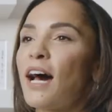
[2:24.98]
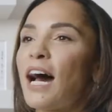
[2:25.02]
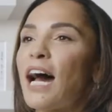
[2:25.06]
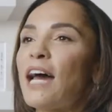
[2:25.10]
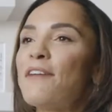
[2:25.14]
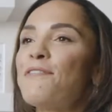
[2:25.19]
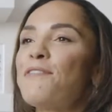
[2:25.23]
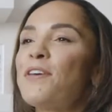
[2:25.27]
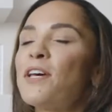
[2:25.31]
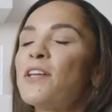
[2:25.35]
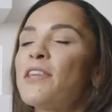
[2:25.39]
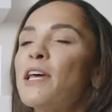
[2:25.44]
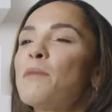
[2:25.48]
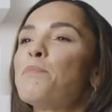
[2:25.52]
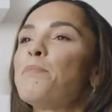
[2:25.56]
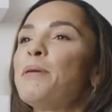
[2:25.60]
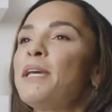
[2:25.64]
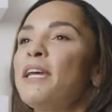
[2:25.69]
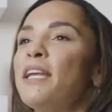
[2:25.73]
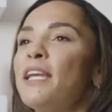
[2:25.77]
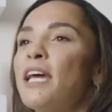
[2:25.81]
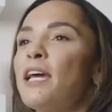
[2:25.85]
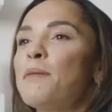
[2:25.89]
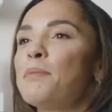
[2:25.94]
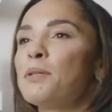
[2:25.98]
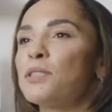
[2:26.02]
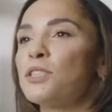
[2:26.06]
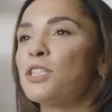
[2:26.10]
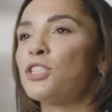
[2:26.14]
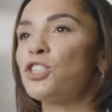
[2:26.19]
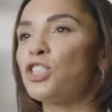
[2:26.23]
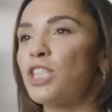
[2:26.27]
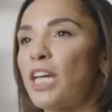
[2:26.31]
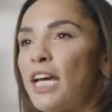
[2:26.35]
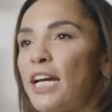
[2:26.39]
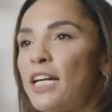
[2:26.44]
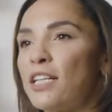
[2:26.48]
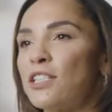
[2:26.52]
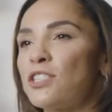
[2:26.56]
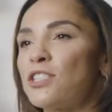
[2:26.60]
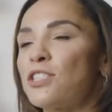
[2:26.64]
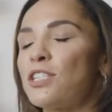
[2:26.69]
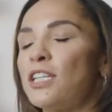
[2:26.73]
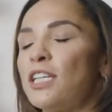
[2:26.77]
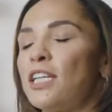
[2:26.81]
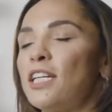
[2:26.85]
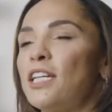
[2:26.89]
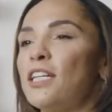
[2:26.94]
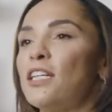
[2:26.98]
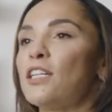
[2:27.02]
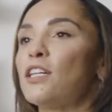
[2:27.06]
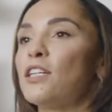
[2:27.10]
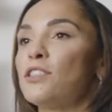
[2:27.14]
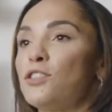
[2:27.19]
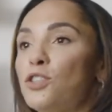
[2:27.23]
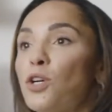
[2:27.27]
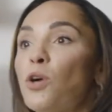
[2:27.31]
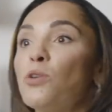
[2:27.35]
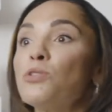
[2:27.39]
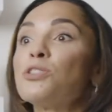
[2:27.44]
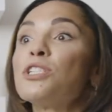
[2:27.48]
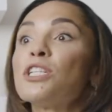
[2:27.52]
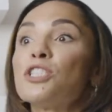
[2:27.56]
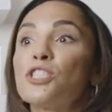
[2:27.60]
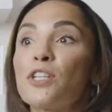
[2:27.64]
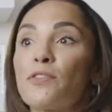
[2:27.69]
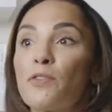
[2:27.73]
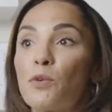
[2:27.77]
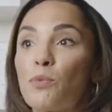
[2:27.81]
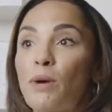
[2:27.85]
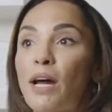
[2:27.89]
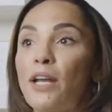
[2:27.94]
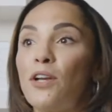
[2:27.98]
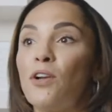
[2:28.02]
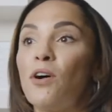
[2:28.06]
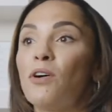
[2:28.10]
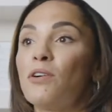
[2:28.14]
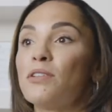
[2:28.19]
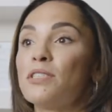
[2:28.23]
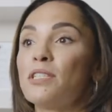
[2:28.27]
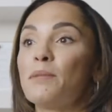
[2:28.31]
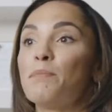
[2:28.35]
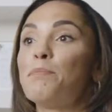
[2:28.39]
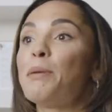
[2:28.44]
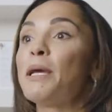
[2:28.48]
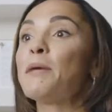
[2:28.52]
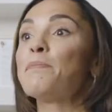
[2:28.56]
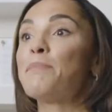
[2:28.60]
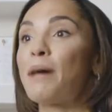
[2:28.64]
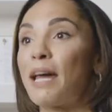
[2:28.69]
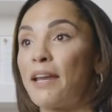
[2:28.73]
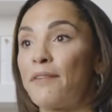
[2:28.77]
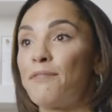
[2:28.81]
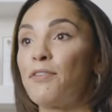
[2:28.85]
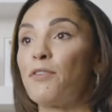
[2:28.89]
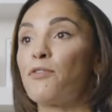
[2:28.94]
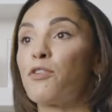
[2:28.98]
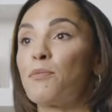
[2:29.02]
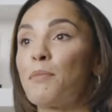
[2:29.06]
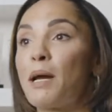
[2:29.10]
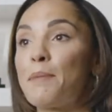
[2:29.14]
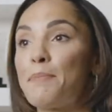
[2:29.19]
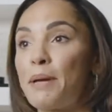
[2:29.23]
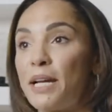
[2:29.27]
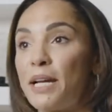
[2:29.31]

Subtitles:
I feel that being able to change the dosage of the retinol is a big benefit for my